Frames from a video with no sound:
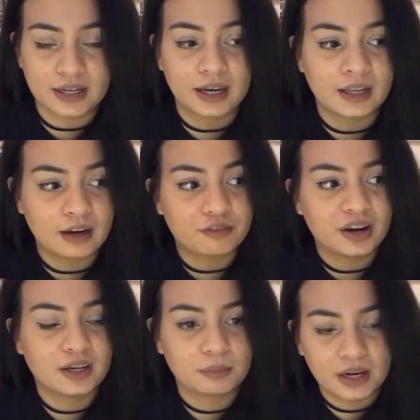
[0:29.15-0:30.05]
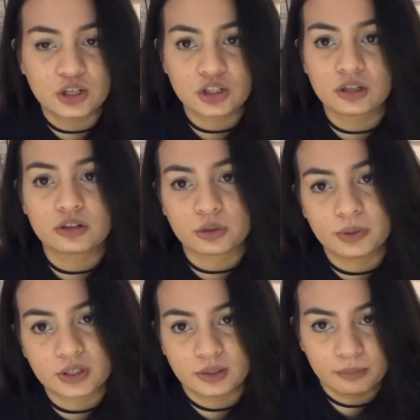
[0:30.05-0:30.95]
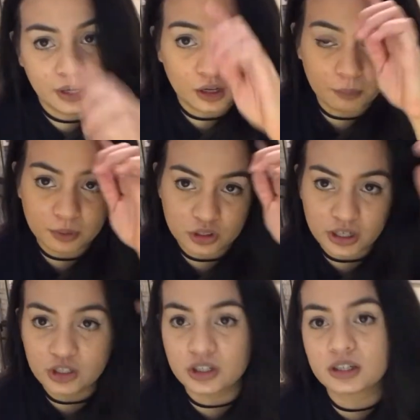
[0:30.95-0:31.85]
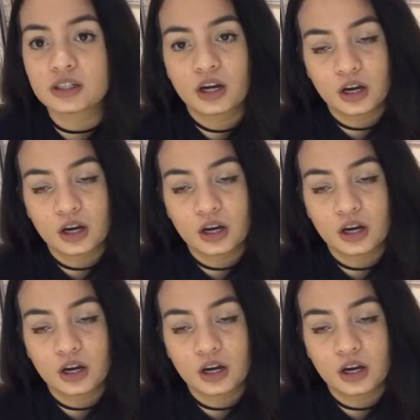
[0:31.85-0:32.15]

Like in every adaptation there's always going to be a couple changes